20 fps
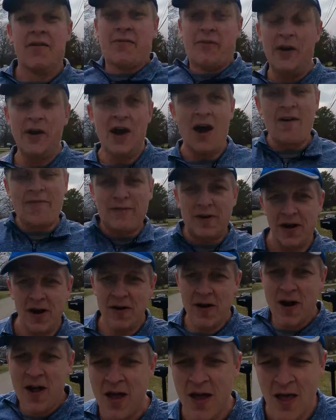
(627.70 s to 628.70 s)
free offer
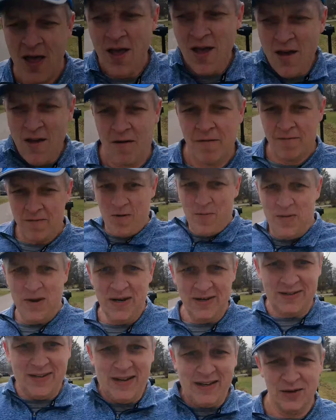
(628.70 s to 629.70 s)
for
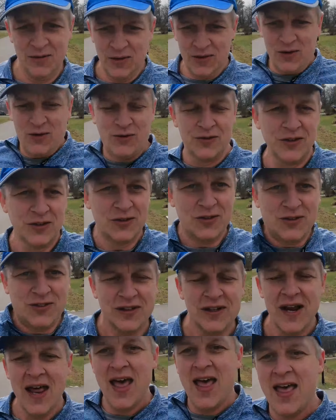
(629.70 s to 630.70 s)
me to anyone who's
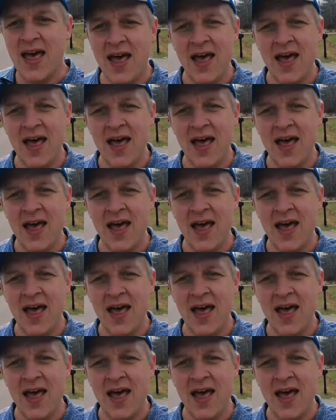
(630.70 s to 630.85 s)
interested.